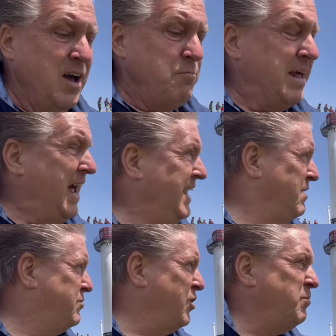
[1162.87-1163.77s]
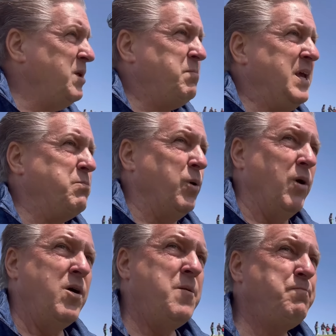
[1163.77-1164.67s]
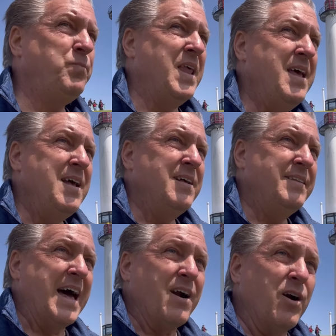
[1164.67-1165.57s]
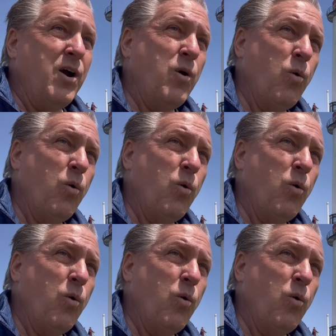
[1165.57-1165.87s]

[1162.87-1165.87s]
Man, I get so many people that are